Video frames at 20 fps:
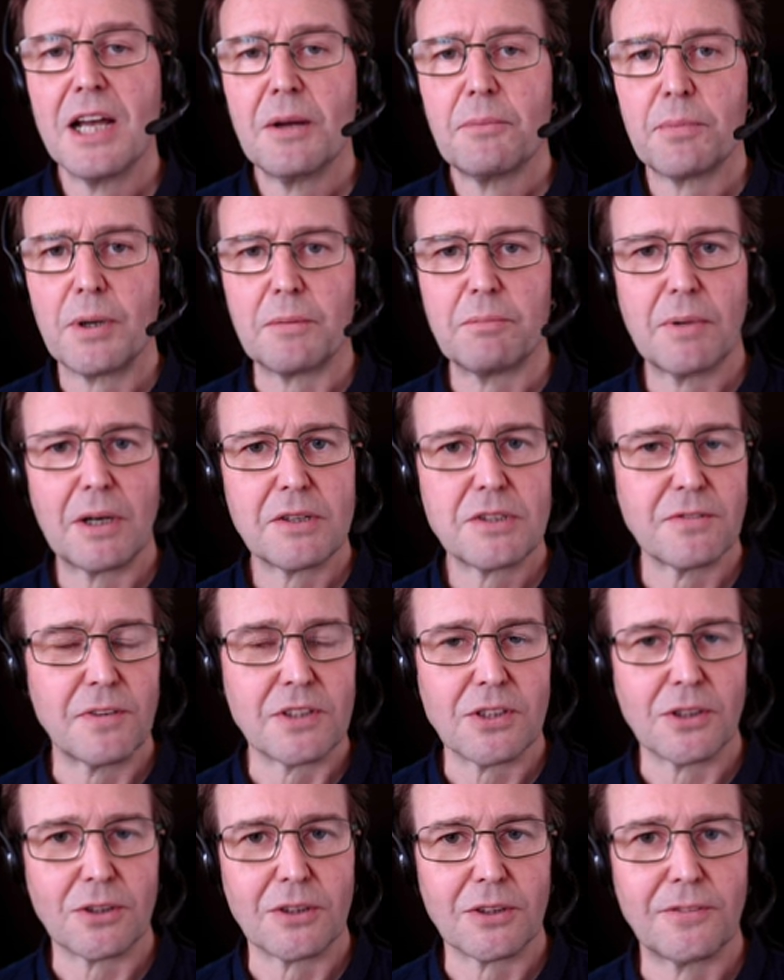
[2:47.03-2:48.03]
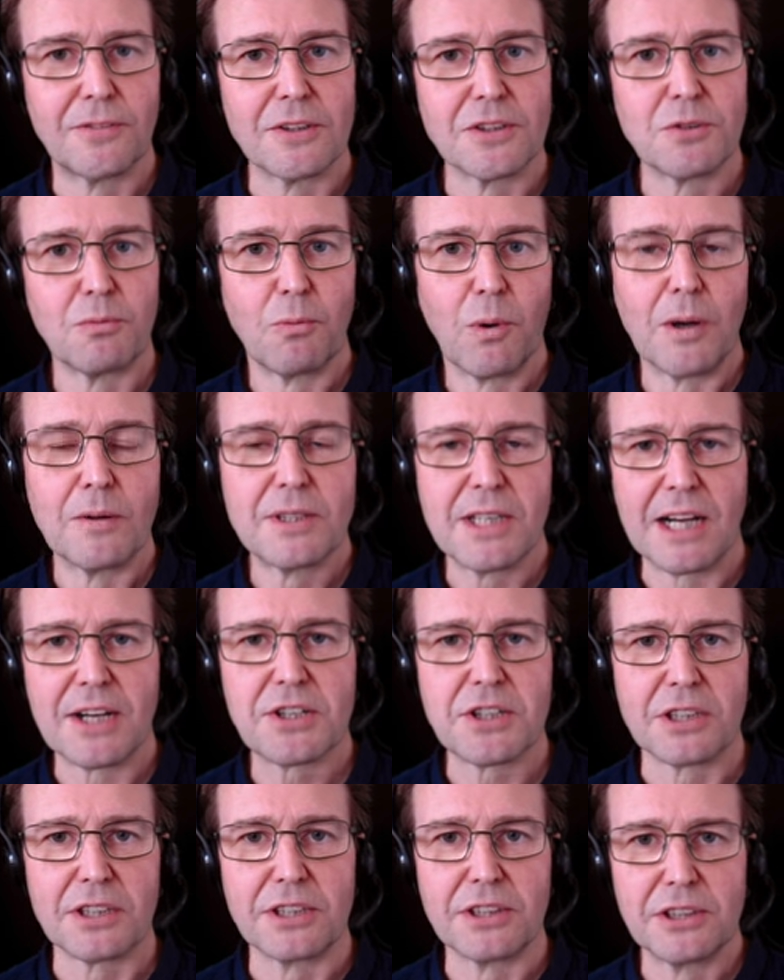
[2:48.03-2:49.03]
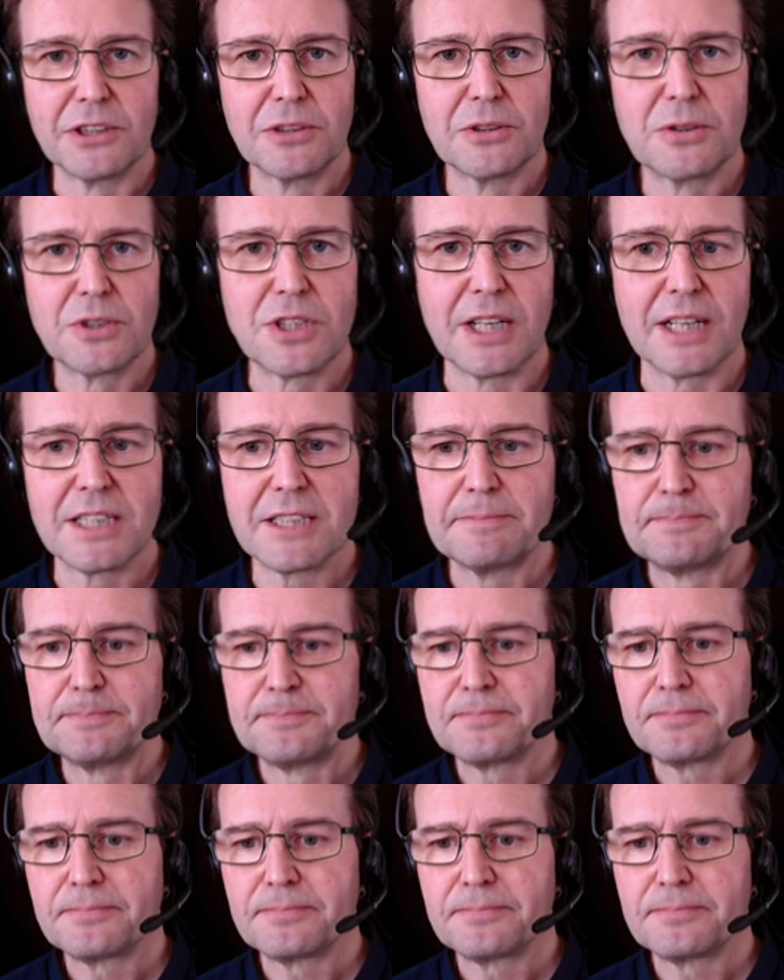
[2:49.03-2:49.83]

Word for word: but most photographers won't actually use that.